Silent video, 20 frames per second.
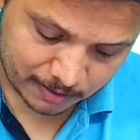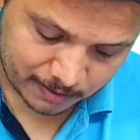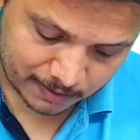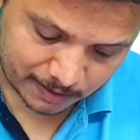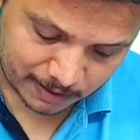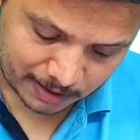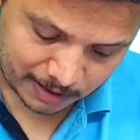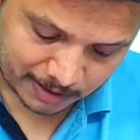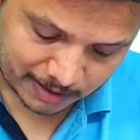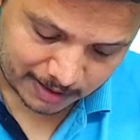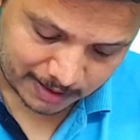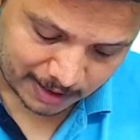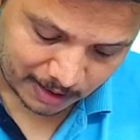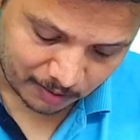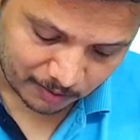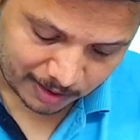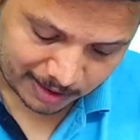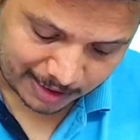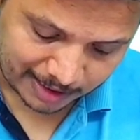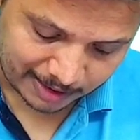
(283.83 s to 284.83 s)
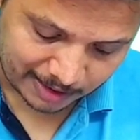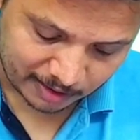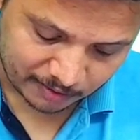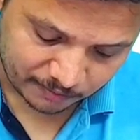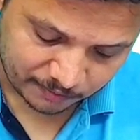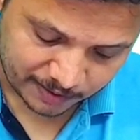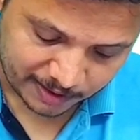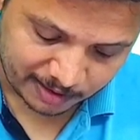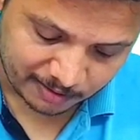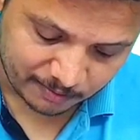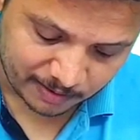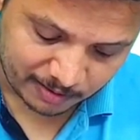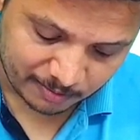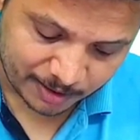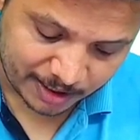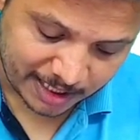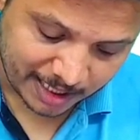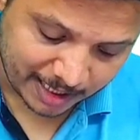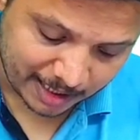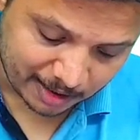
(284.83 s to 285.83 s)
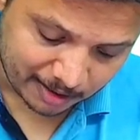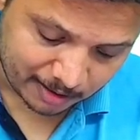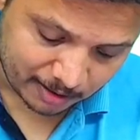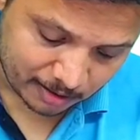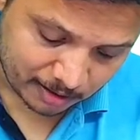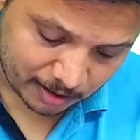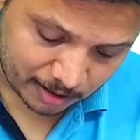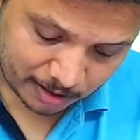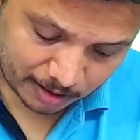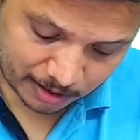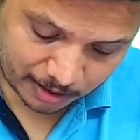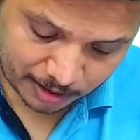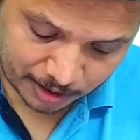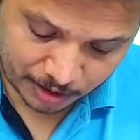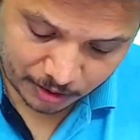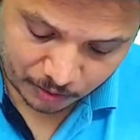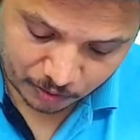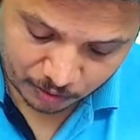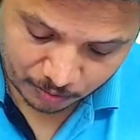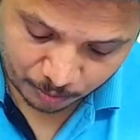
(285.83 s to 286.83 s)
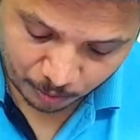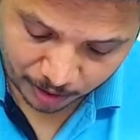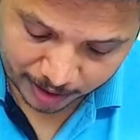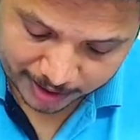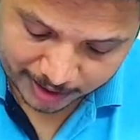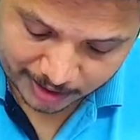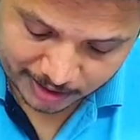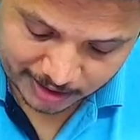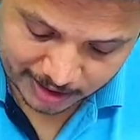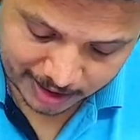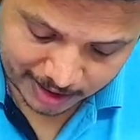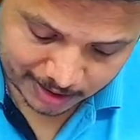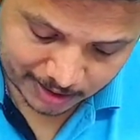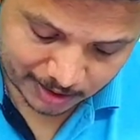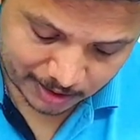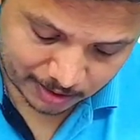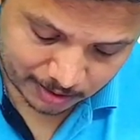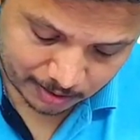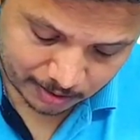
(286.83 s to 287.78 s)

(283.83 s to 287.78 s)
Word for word: see this is how electric field will be there due to point charge